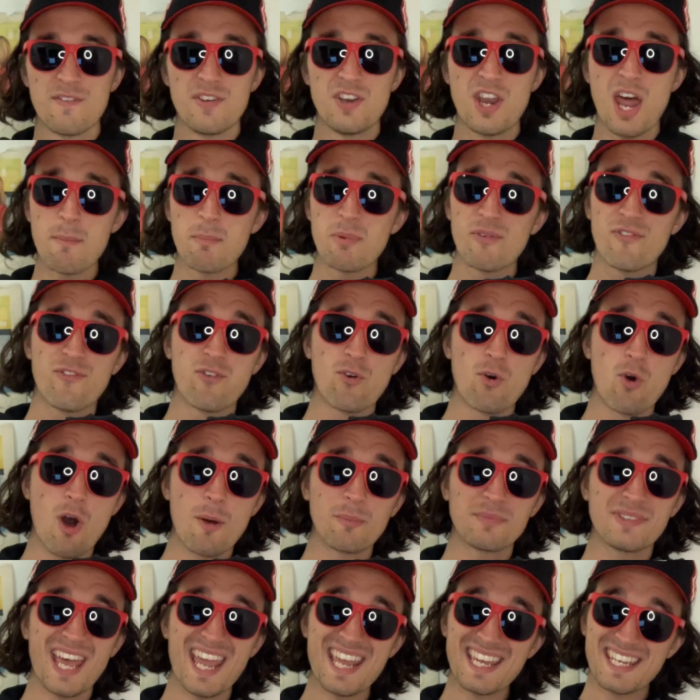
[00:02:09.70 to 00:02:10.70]
For number 4,
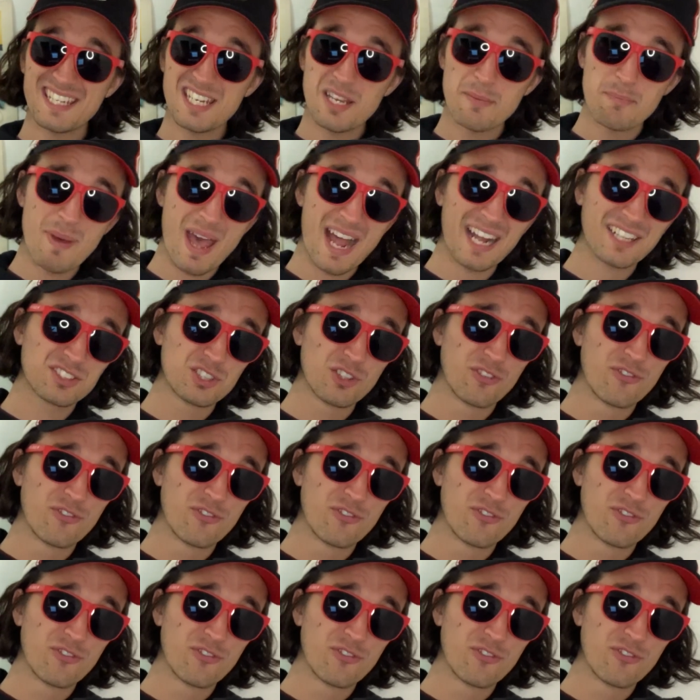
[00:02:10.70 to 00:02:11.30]
I'm taking you back to